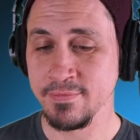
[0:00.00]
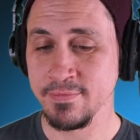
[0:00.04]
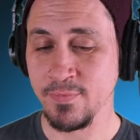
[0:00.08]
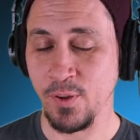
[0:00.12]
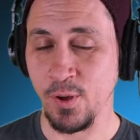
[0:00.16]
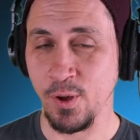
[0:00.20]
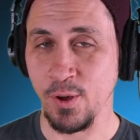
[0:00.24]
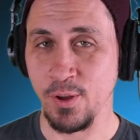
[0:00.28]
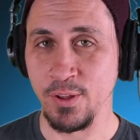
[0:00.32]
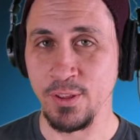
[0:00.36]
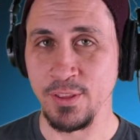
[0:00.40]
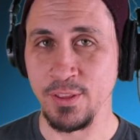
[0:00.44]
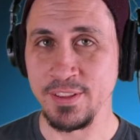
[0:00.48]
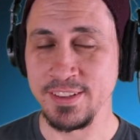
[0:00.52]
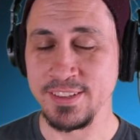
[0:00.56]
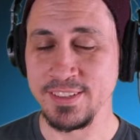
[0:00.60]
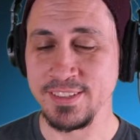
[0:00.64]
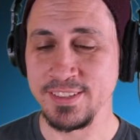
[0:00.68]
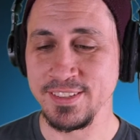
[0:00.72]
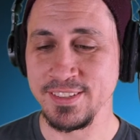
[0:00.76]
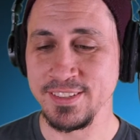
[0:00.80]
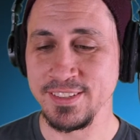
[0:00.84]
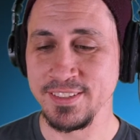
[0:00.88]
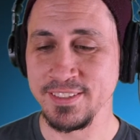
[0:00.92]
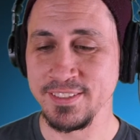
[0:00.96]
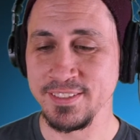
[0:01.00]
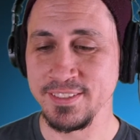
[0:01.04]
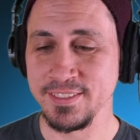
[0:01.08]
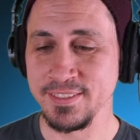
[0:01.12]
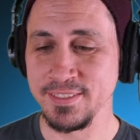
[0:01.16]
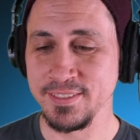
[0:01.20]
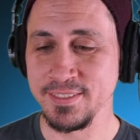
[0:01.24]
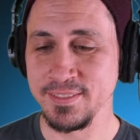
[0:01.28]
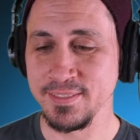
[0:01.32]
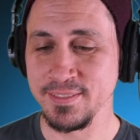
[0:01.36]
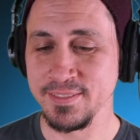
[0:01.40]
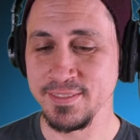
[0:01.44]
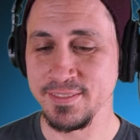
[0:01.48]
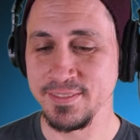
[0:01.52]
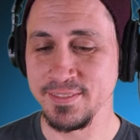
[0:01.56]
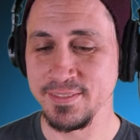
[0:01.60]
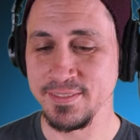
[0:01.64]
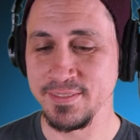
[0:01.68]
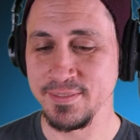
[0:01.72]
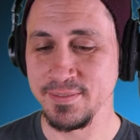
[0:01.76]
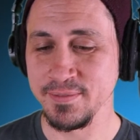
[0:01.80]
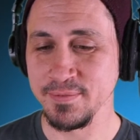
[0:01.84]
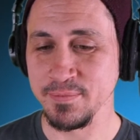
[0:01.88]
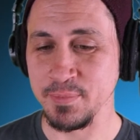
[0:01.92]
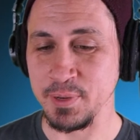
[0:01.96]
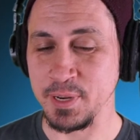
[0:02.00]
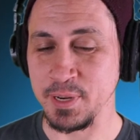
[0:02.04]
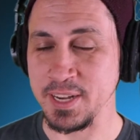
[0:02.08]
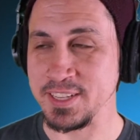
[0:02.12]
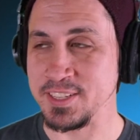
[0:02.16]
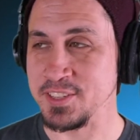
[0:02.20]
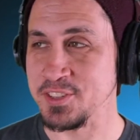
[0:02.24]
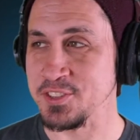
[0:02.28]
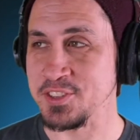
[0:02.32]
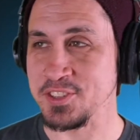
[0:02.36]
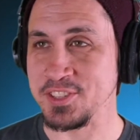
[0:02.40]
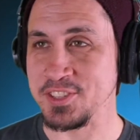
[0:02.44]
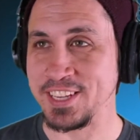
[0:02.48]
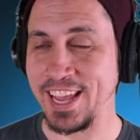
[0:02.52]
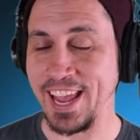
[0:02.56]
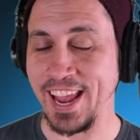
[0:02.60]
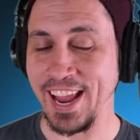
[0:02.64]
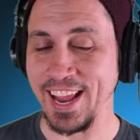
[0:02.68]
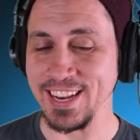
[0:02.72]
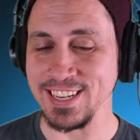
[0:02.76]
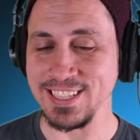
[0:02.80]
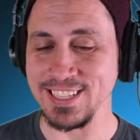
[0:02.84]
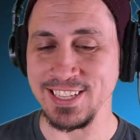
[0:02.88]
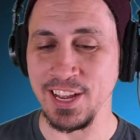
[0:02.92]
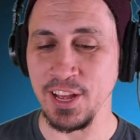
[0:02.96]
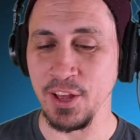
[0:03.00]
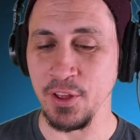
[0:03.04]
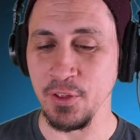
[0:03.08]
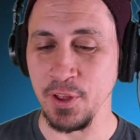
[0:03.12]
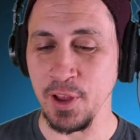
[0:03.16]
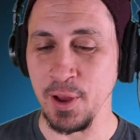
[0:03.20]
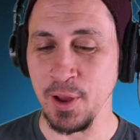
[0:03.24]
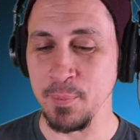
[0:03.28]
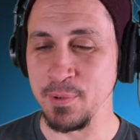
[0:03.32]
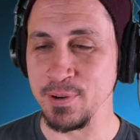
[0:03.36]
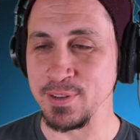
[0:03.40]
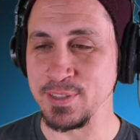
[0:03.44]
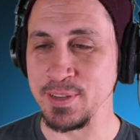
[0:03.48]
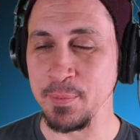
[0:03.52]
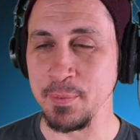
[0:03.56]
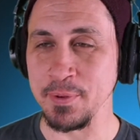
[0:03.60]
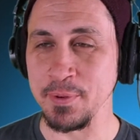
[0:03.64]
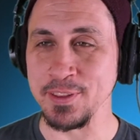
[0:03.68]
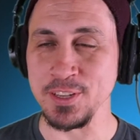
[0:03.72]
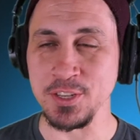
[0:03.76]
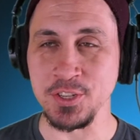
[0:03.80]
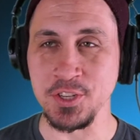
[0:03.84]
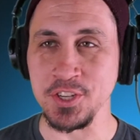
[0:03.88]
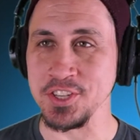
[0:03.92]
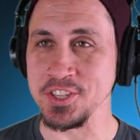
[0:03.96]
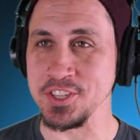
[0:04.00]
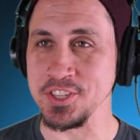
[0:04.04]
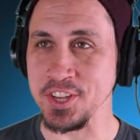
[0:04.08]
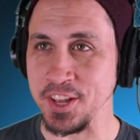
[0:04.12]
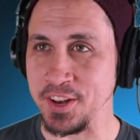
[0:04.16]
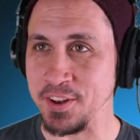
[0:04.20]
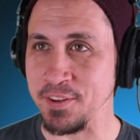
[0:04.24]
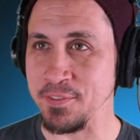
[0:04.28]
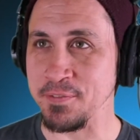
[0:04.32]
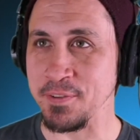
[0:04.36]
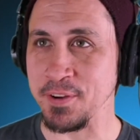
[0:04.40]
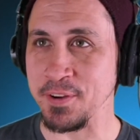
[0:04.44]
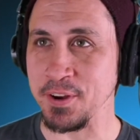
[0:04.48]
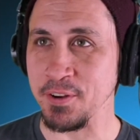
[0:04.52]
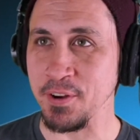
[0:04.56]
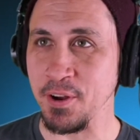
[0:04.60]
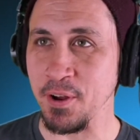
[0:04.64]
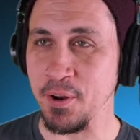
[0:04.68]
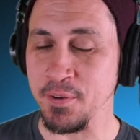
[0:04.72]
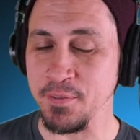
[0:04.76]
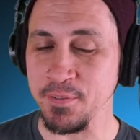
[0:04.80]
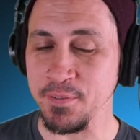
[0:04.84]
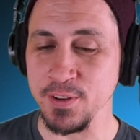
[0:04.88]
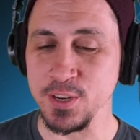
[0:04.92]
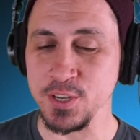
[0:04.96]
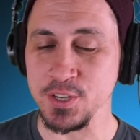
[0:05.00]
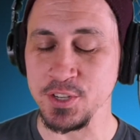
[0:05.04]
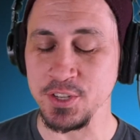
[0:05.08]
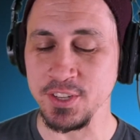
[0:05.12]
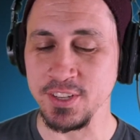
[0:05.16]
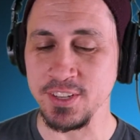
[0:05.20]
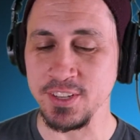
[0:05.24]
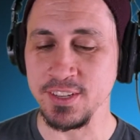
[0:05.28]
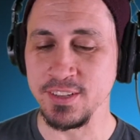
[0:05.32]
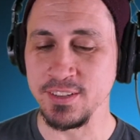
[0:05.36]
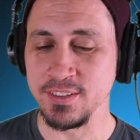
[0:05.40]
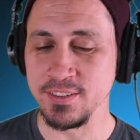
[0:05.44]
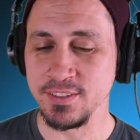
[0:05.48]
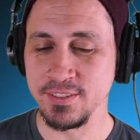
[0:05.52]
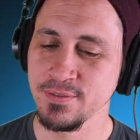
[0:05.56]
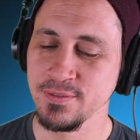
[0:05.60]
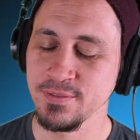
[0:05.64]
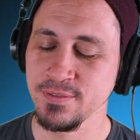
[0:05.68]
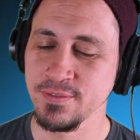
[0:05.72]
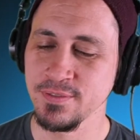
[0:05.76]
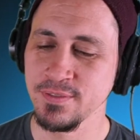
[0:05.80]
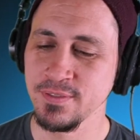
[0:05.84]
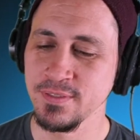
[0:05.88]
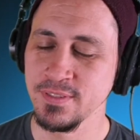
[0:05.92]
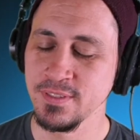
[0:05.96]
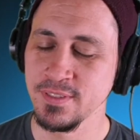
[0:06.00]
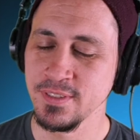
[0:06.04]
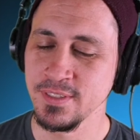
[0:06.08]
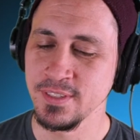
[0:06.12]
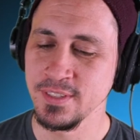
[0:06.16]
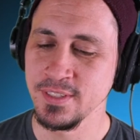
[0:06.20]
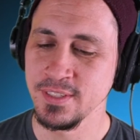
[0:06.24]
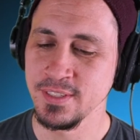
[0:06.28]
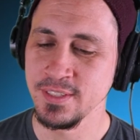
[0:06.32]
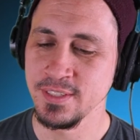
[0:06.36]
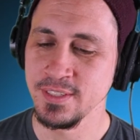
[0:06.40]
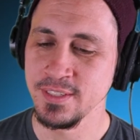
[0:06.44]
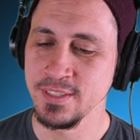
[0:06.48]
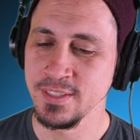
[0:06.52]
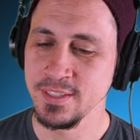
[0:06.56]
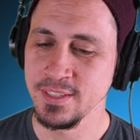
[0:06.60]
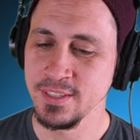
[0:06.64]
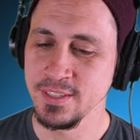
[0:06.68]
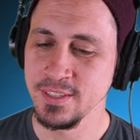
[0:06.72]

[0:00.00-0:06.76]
All this because you just can't tell Amber something that she's going to figure out eventually. Rick!